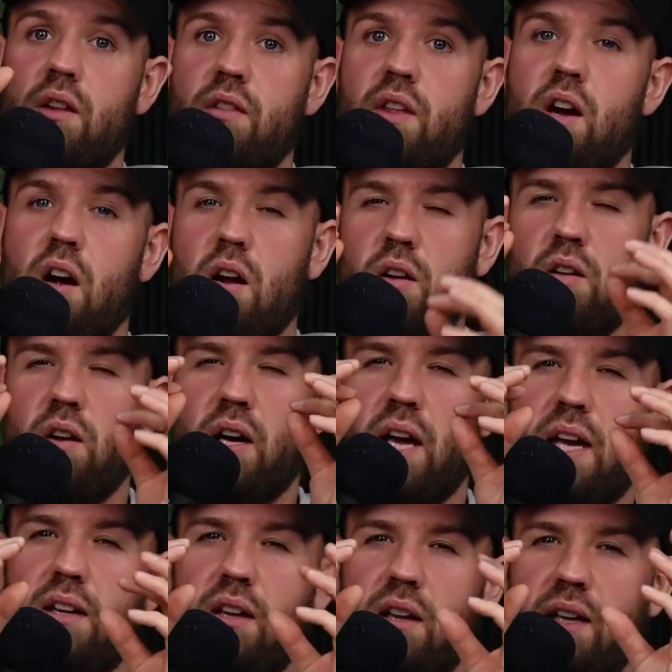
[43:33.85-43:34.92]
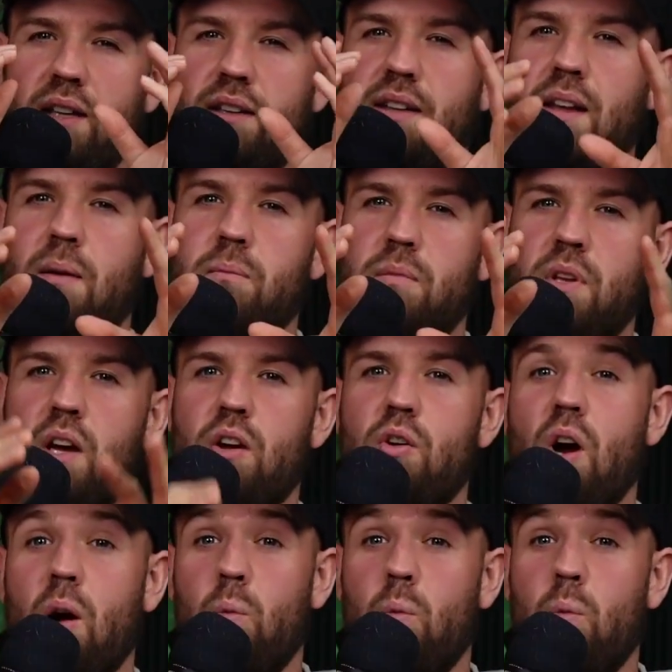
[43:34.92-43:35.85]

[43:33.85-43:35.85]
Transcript: they aren't, they're kind of like dimmed out.